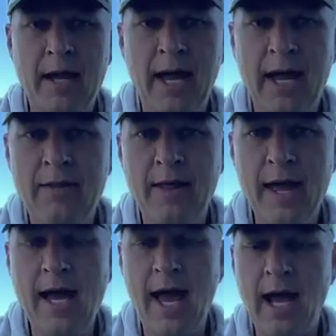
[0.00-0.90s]
And
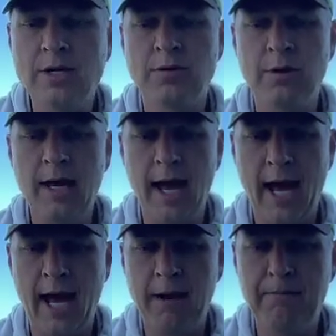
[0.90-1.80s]
they actually
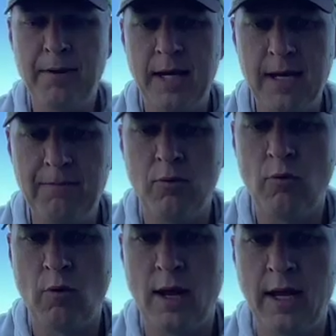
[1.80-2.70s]
had people
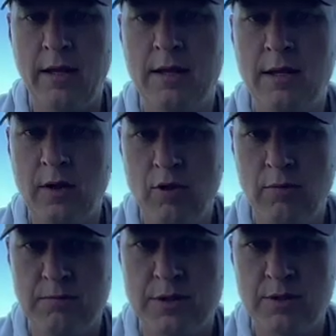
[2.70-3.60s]
running the
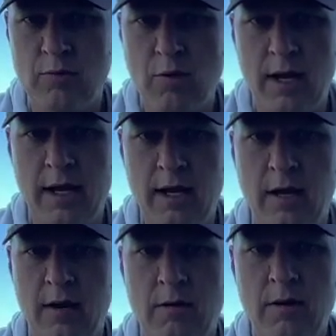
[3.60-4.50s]
looms,
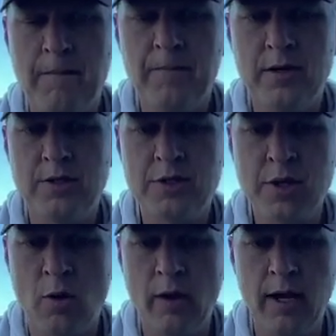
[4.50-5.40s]

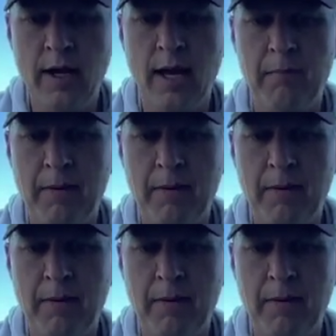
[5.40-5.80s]
sewing and